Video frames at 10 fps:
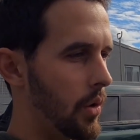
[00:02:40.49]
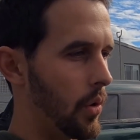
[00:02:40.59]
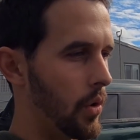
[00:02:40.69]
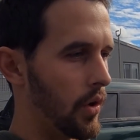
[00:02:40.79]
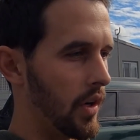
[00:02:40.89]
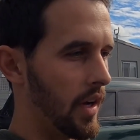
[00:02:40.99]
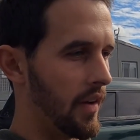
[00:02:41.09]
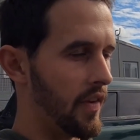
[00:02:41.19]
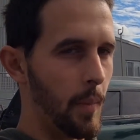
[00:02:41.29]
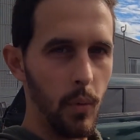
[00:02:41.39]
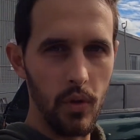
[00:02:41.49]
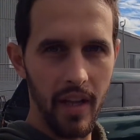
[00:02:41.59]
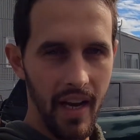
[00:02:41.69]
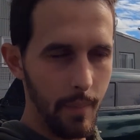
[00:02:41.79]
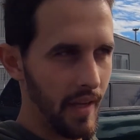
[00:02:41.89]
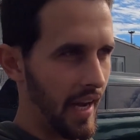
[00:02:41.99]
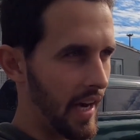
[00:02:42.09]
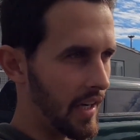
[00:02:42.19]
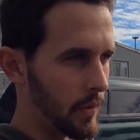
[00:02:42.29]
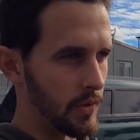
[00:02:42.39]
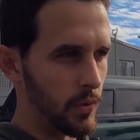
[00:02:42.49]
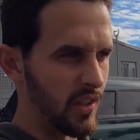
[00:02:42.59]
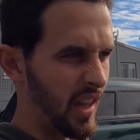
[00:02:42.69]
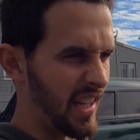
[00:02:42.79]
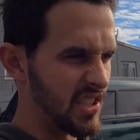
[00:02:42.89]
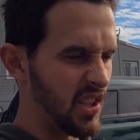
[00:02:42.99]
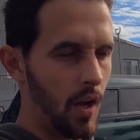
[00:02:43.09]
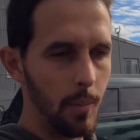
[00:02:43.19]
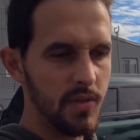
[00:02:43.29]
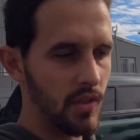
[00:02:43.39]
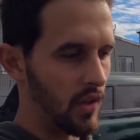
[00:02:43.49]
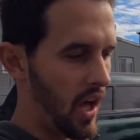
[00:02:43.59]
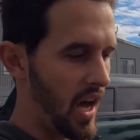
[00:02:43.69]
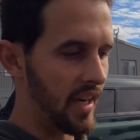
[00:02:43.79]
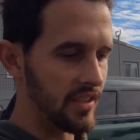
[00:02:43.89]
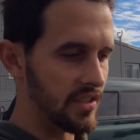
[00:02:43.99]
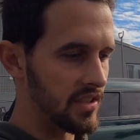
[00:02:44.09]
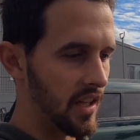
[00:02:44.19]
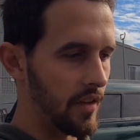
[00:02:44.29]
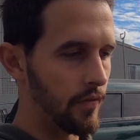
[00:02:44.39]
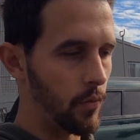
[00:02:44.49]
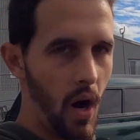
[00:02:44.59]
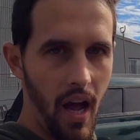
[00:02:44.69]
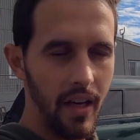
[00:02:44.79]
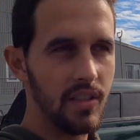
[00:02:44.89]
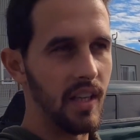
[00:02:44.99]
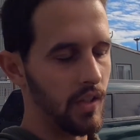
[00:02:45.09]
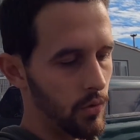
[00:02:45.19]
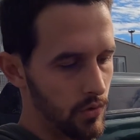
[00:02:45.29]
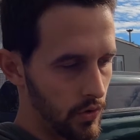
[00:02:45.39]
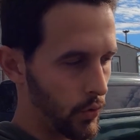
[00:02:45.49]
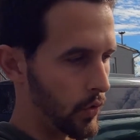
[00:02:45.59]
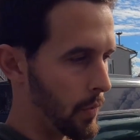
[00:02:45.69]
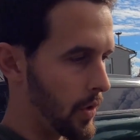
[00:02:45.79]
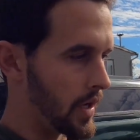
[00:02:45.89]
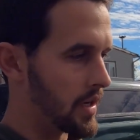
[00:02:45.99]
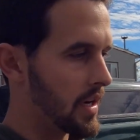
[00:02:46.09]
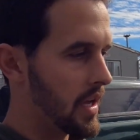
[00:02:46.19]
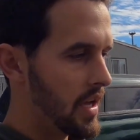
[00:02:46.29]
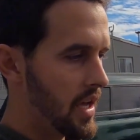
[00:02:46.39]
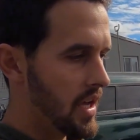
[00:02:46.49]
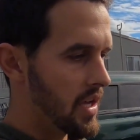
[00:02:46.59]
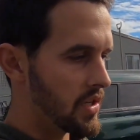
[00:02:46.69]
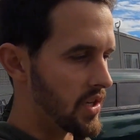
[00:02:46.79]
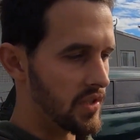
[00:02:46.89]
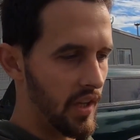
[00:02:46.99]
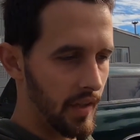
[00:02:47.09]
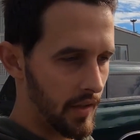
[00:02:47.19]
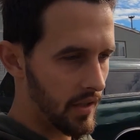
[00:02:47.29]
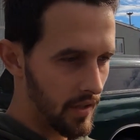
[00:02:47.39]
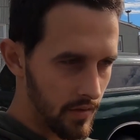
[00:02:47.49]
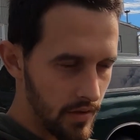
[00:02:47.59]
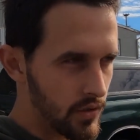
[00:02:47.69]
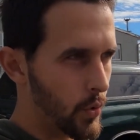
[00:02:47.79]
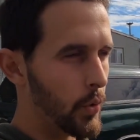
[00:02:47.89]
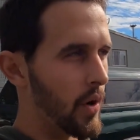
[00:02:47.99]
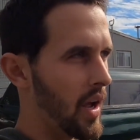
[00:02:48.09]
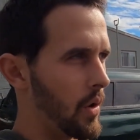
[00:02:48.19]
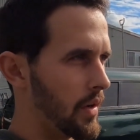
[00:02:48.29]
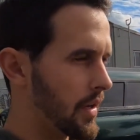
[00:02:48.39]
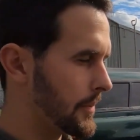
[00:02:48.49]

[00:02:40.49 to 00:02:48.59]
or if I'm in a really big area where it's really a lot of stumps and logs and stuff, rocks, I can use the trolling motor just to like scoot around.